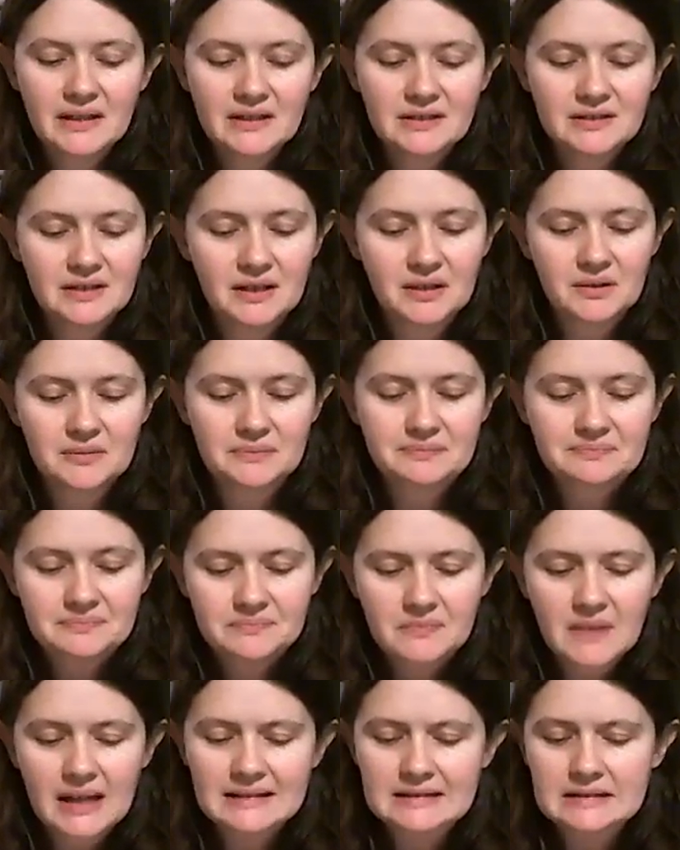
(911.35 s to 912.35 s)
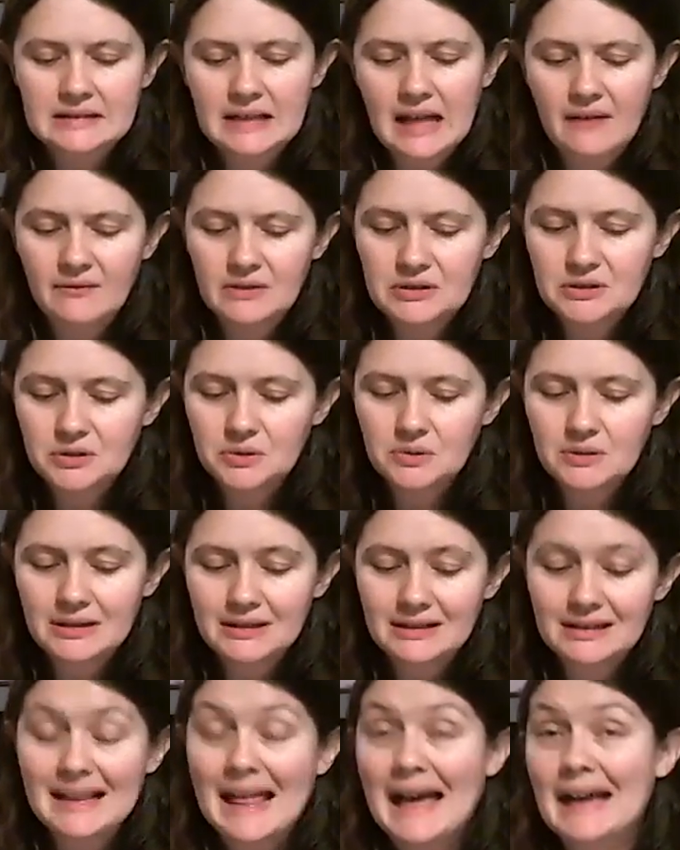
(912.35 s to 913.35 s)
So it's
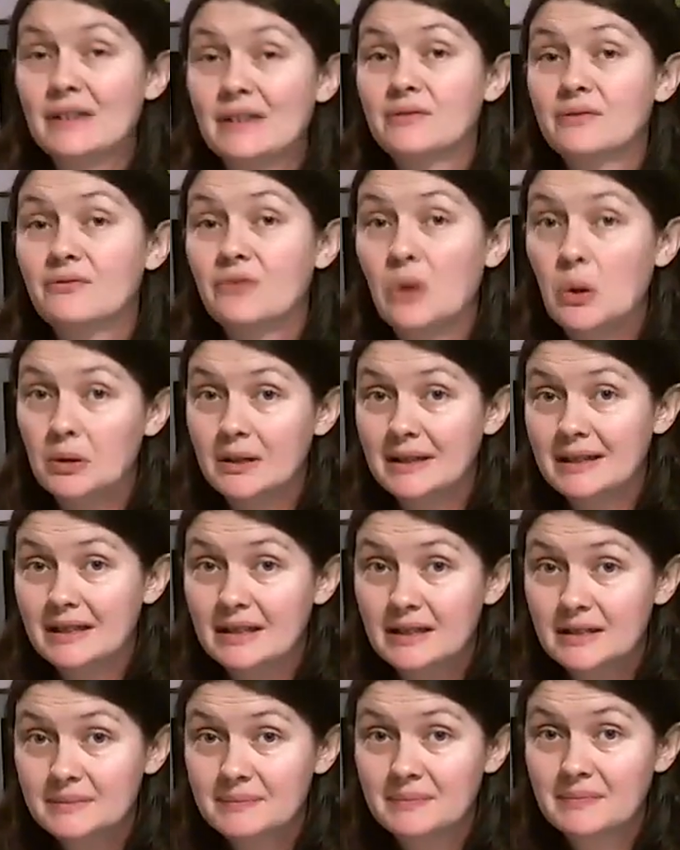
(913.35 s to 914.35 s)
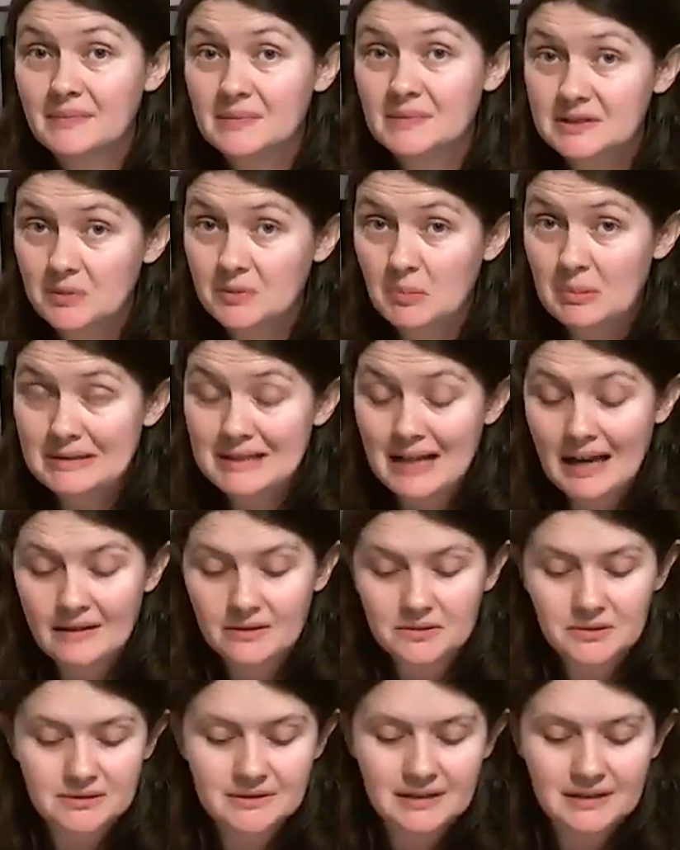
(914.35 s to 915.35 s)
Lavandula latifolia, the
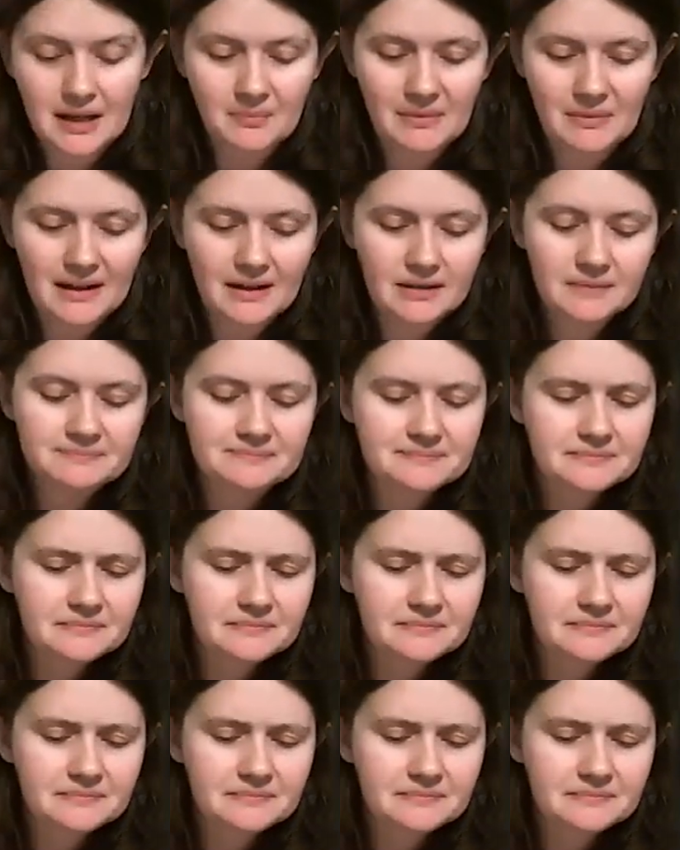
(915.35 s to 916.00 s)
botanical name there.